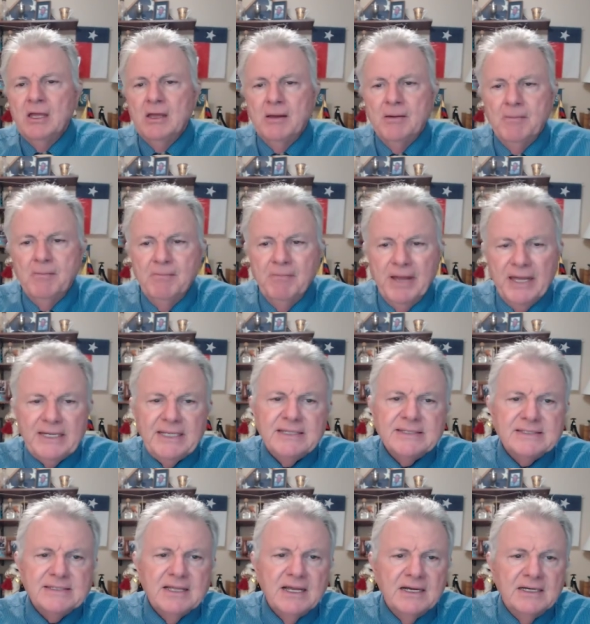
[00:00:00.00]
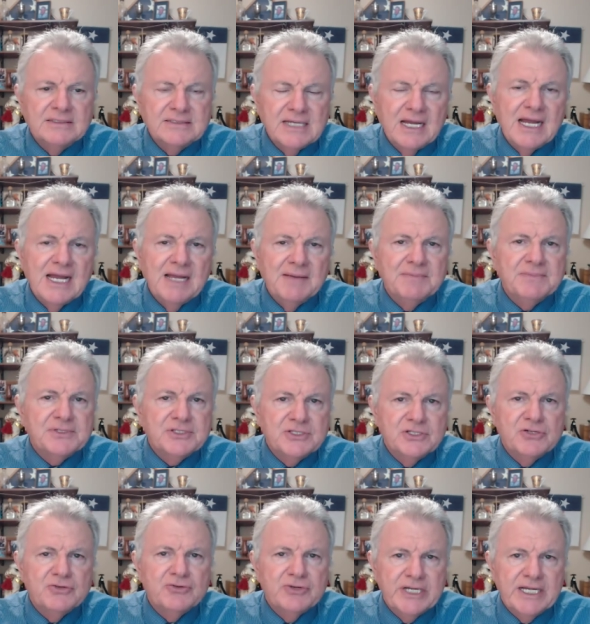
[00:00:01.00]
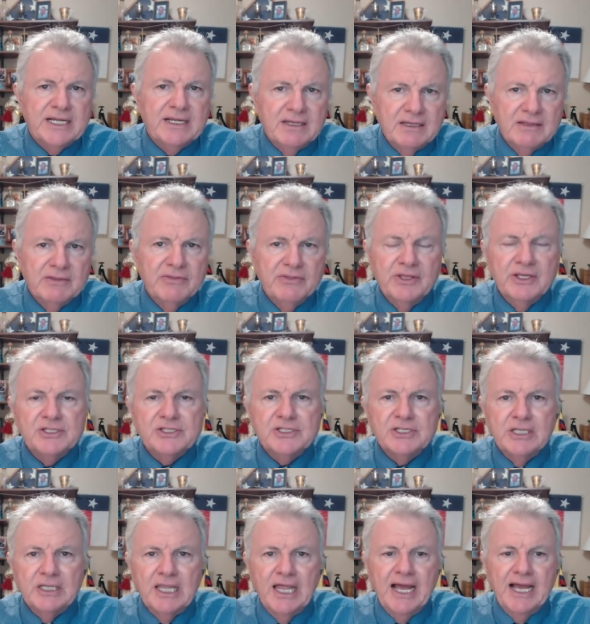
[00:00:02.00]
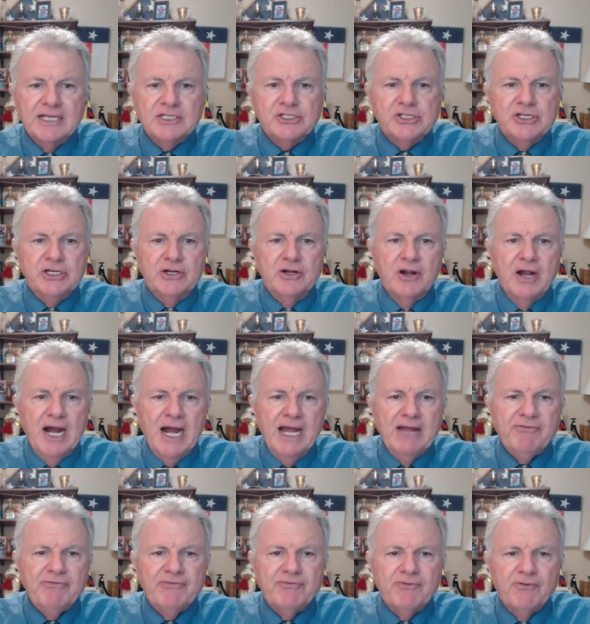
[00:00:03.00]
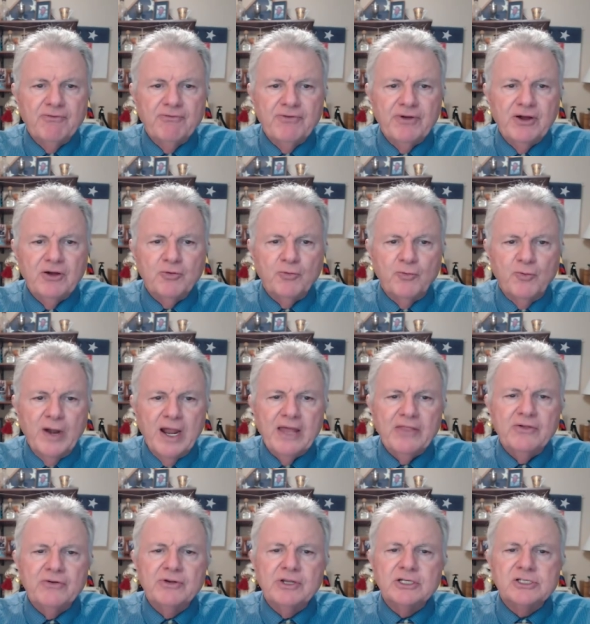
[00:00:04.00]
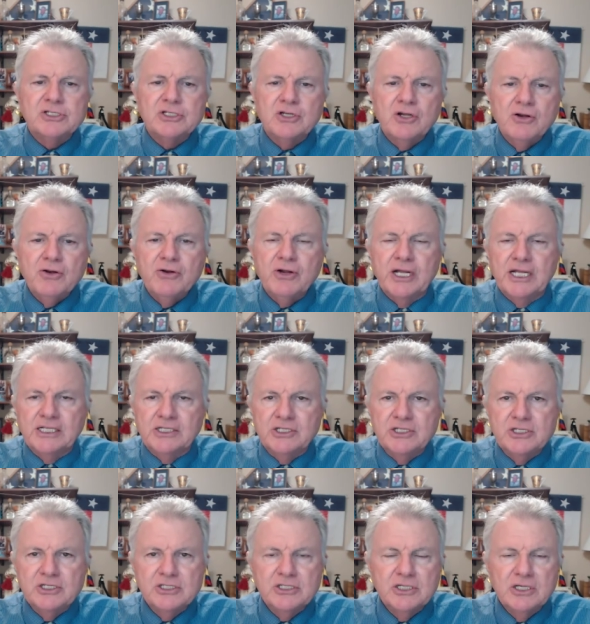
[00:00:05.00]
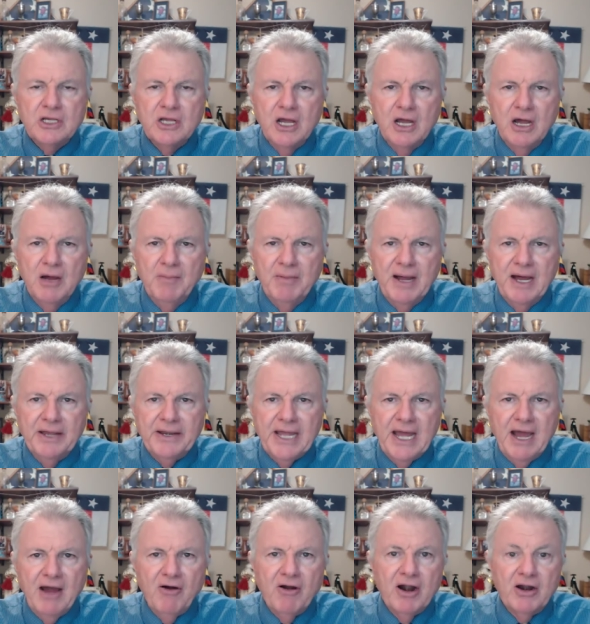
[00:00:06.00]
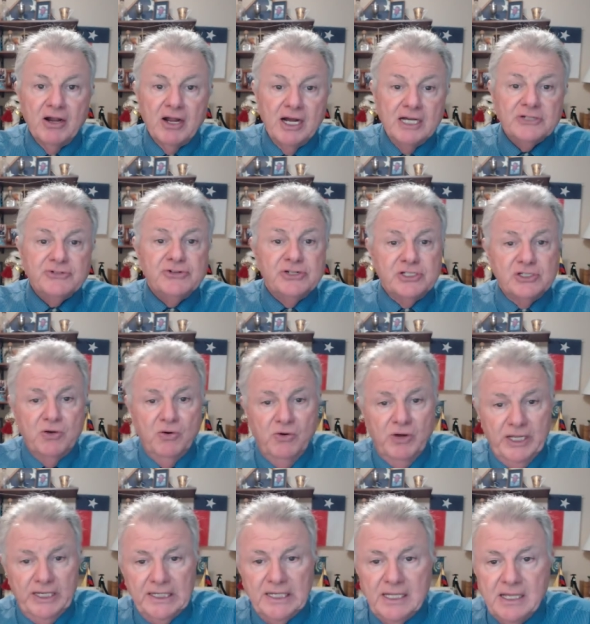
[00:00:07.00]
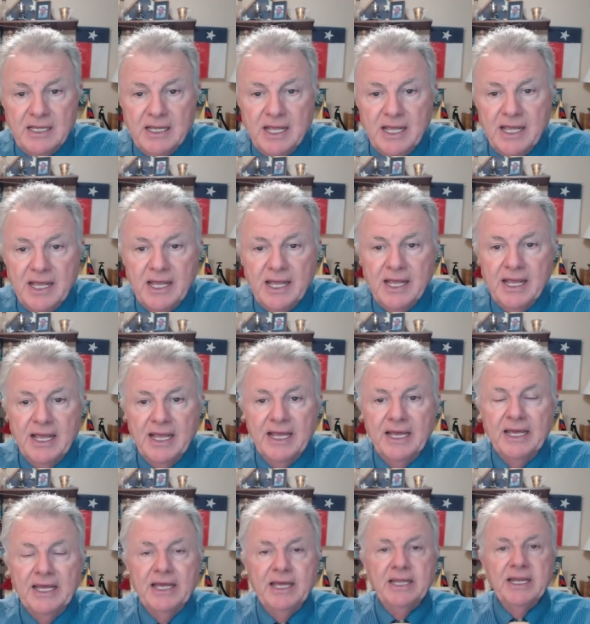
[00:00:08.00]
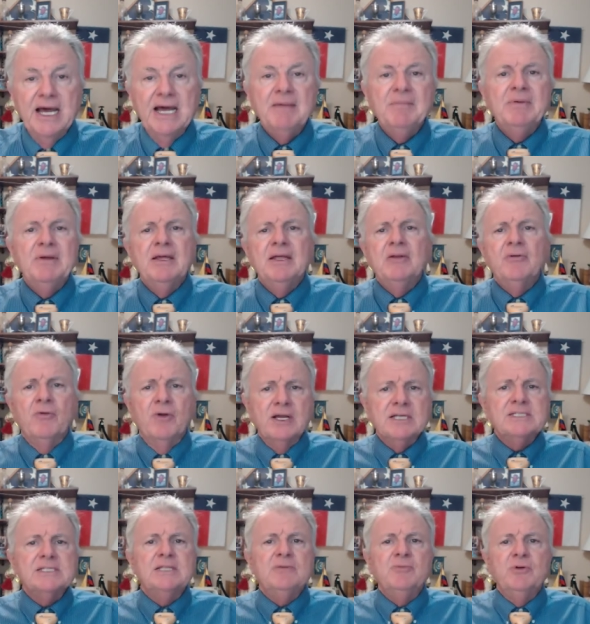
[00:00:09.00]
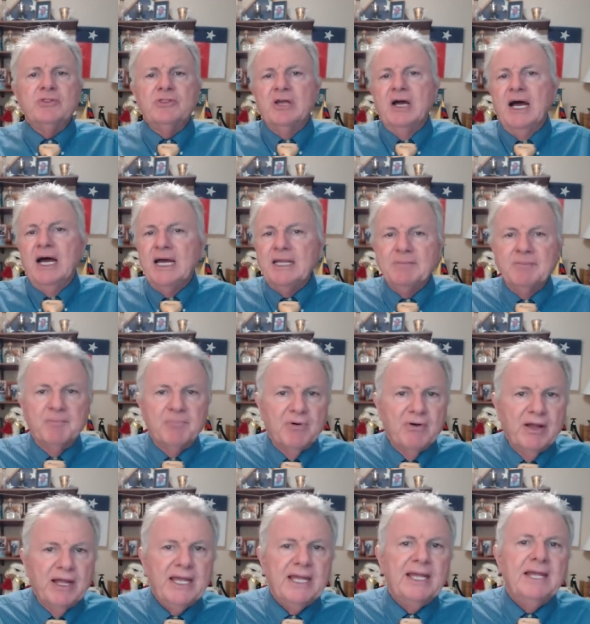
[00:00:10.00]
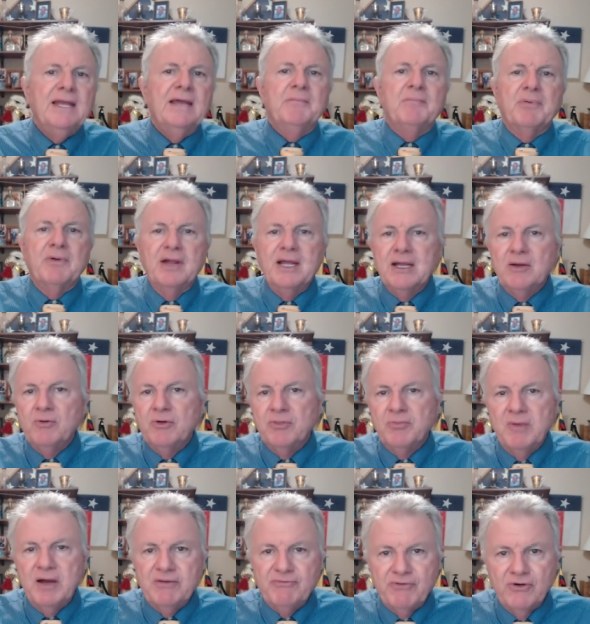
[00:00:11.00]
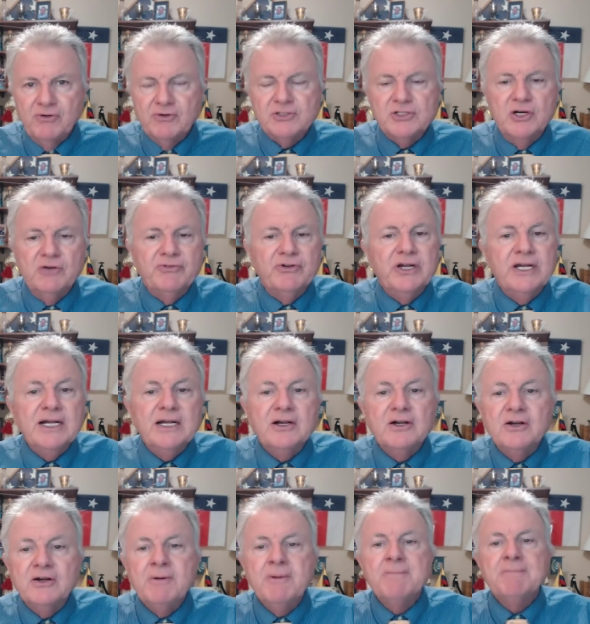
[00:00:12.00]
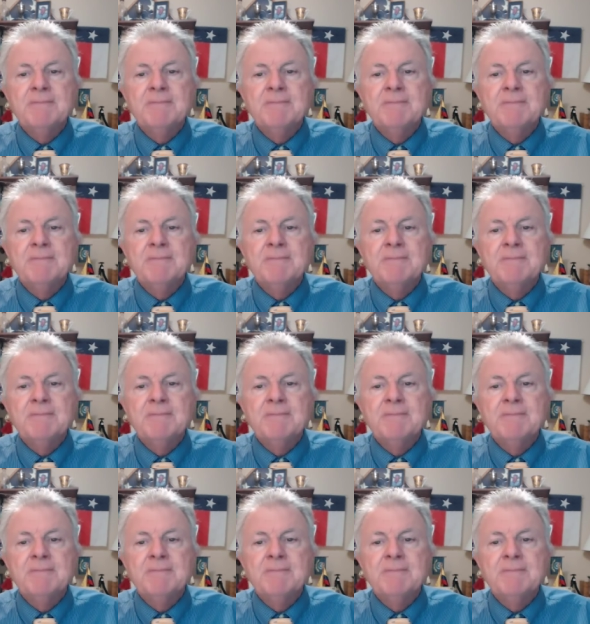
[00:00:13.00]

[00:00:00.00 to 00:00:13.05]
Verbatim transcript: many uh, times during this last year, I've felt rather discouraged about how our country's going. And I've been wrestling with God and praying and praying with my folks over here